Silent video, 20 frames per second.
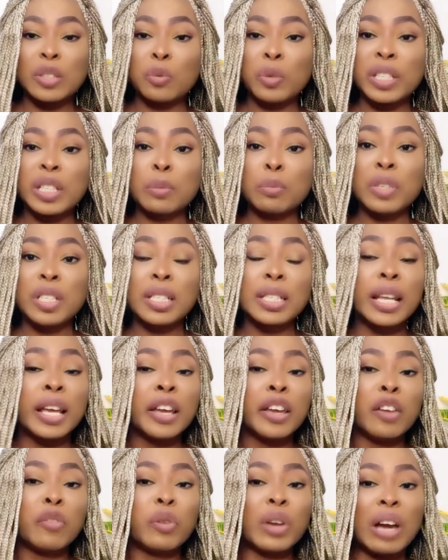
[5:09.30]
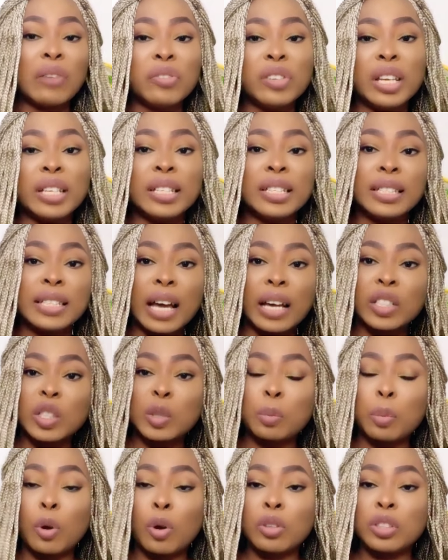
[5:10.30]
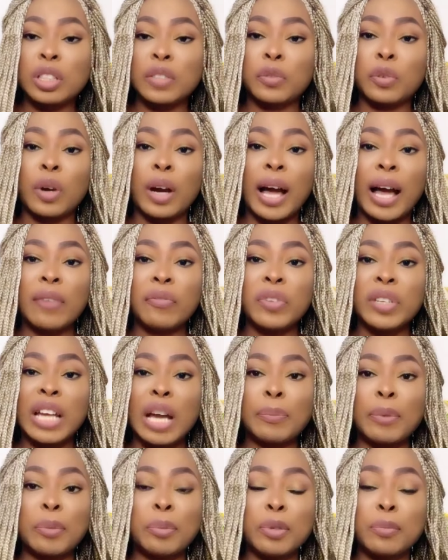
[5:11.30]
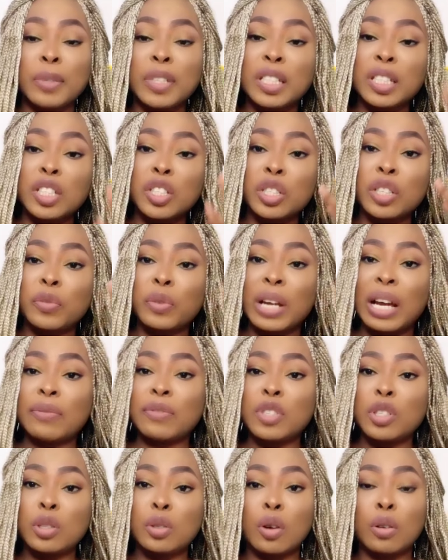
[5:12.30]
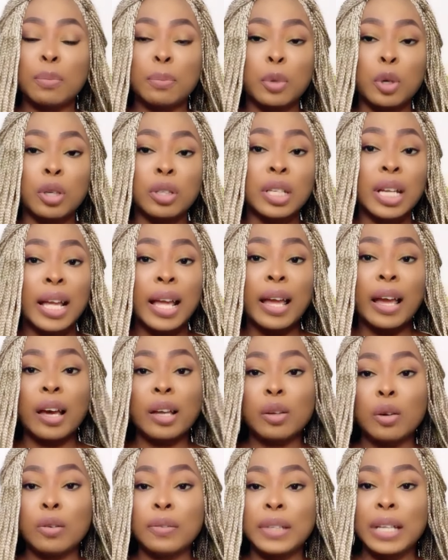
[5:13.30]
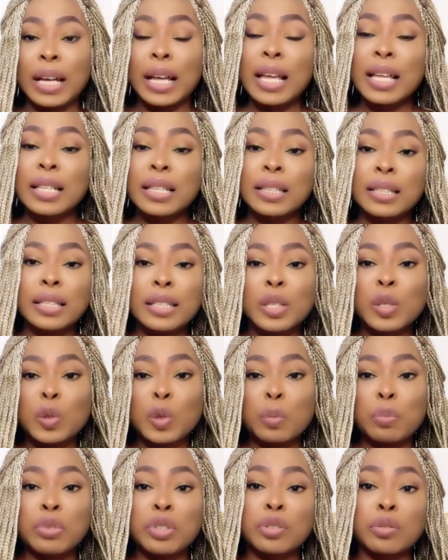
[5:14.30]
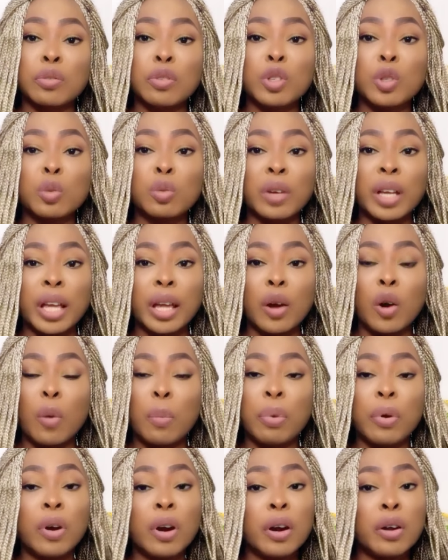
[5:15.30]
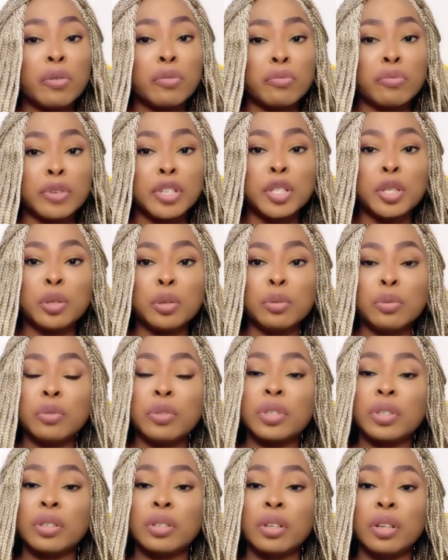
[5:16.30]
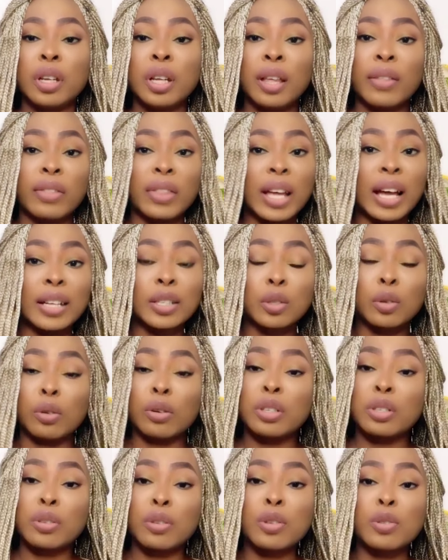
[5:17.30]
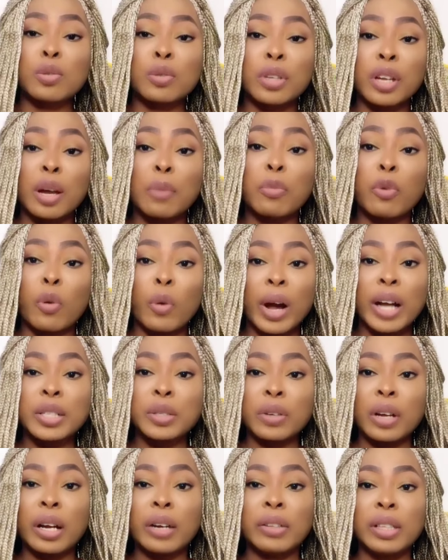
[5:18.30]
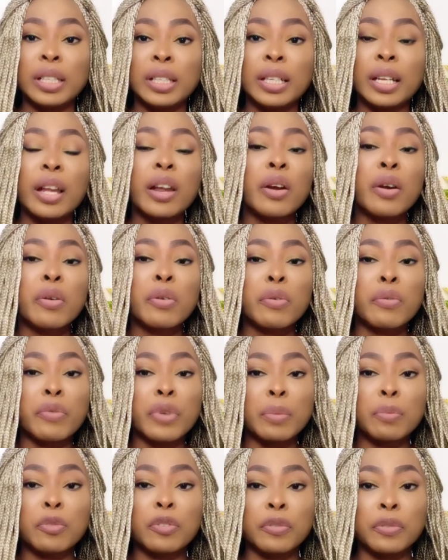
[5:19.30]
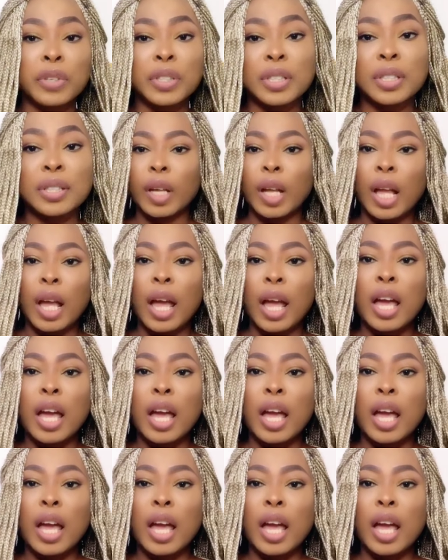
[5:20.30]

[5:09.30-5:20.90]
which means if you're having any dark spot, if you're having hyperpigmentation, if you're having sunburn and all of that, this soap is going to help reduce that, or it's going to help gradually remove it.